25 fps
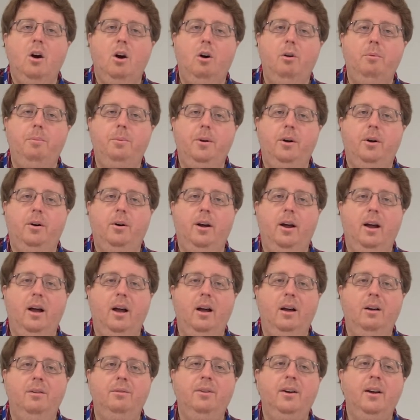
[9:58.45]
hope you all
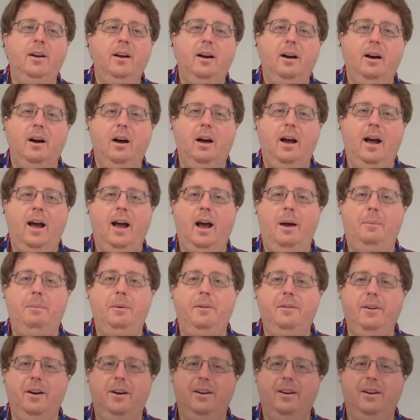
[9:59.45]
have a happy